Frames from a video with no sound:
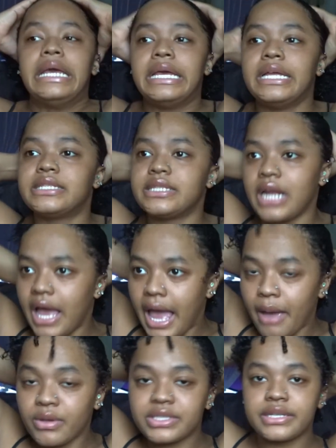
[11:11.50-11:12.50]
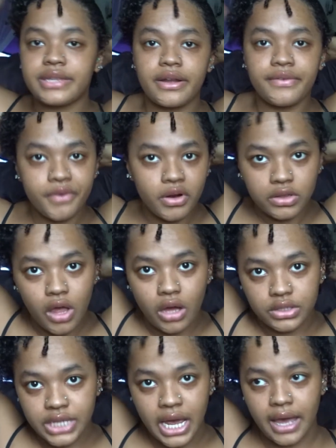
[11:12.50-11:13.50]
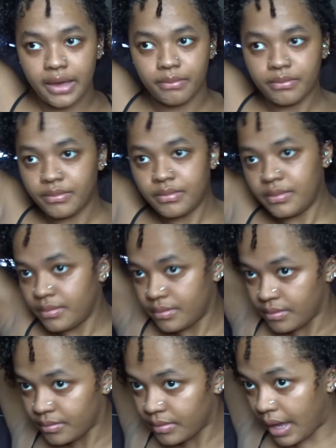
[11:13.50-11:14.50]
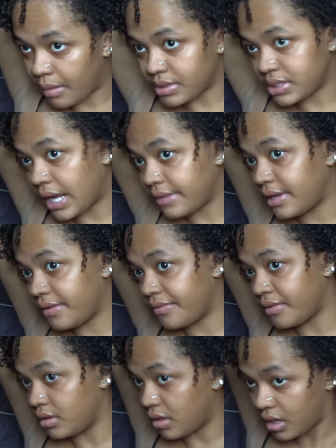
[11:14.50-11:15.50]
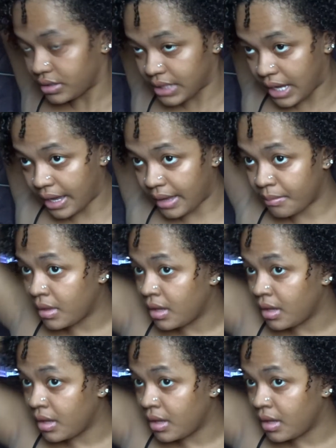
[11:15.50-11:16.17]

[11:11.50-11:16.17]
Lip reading: it's not, I wasn't there for a long time. I was not there for a long time.